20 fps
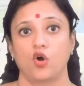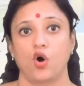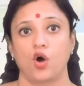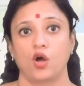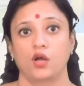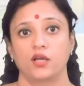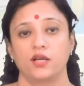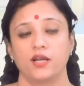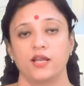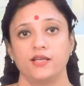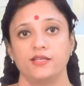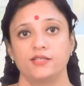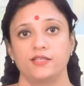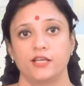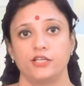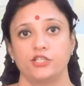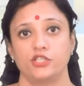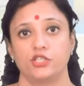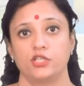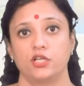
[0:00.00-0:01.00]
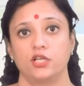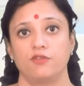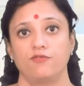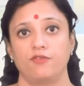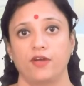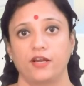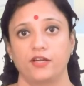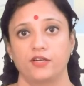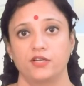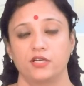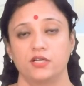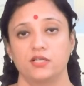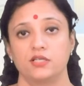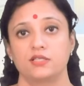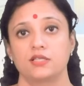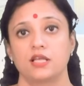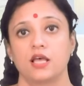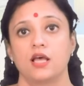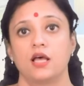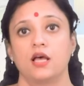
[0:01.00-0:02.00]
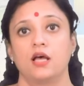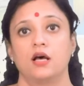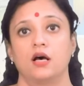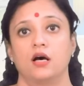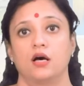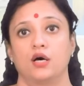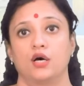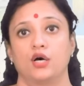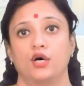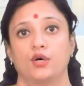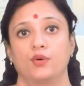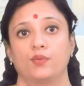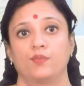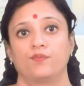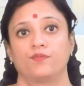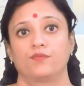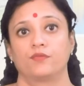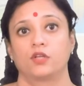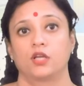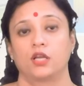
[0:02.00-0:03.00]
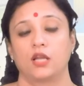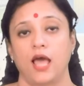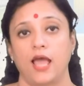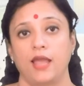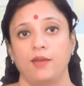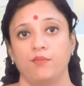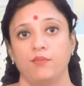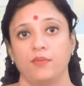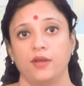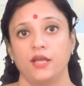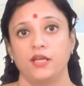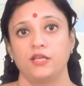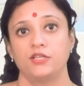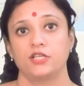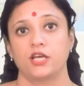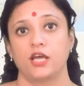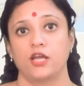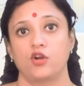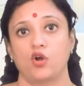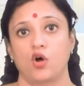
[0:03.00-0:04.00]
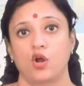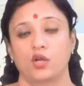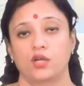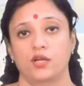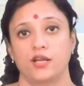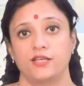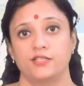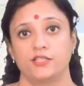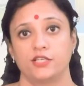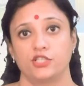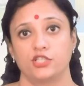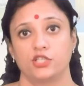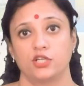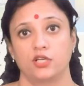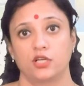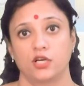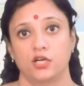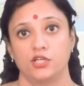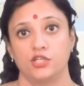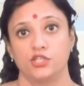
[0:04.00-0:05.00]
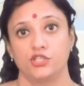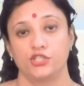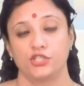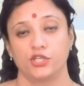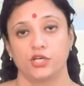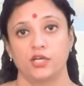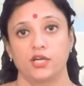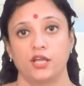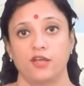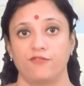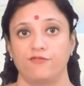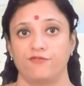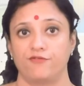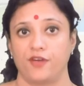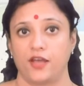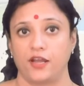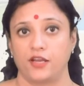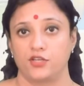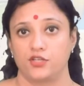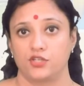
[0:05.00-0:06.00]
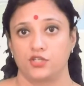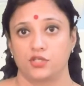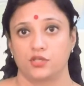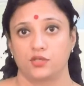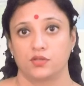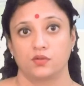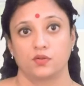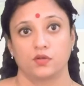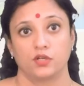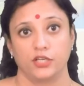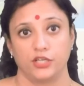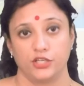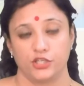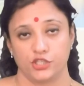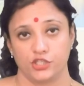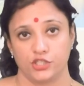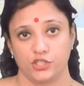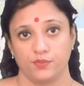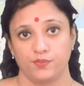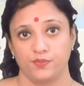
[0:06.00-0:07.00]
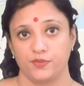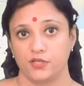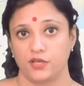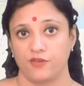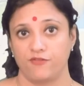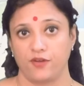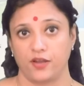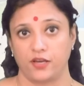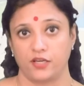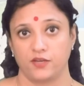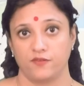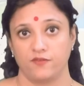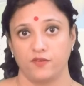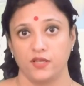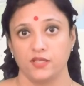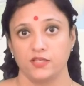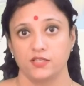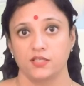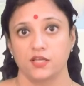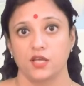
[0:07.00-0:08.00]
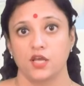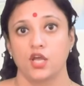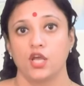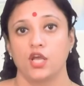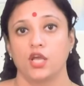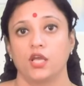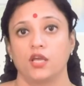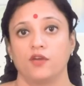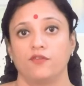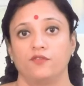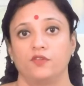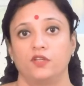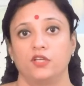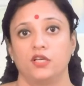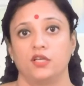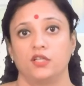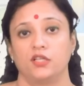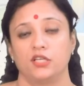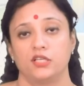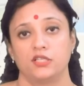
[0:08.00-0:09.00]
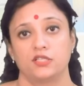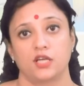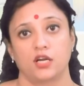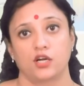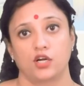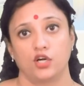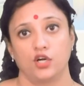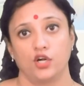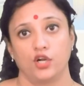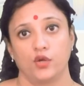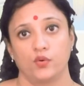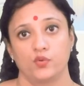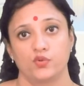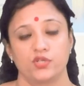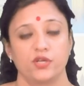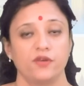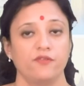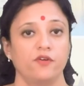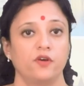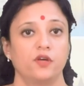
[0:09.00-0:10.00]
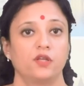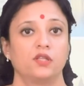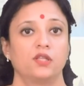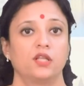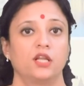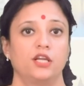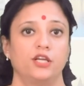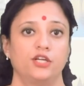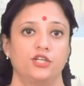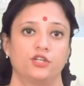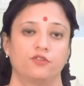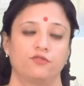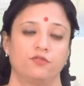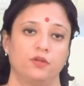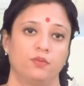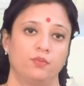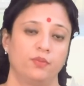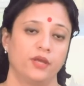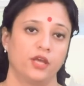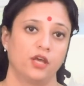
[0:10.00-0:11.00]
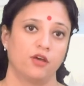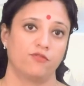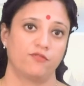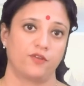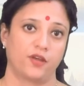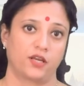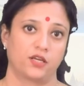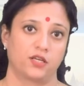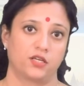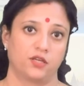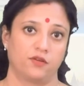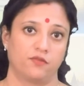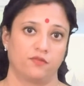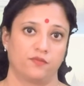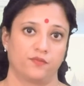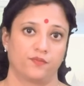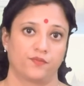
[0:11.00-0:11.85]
organizational factors, climate and organizational culture affect leadership's effectiveness. If these are conducive, the leader will be effective.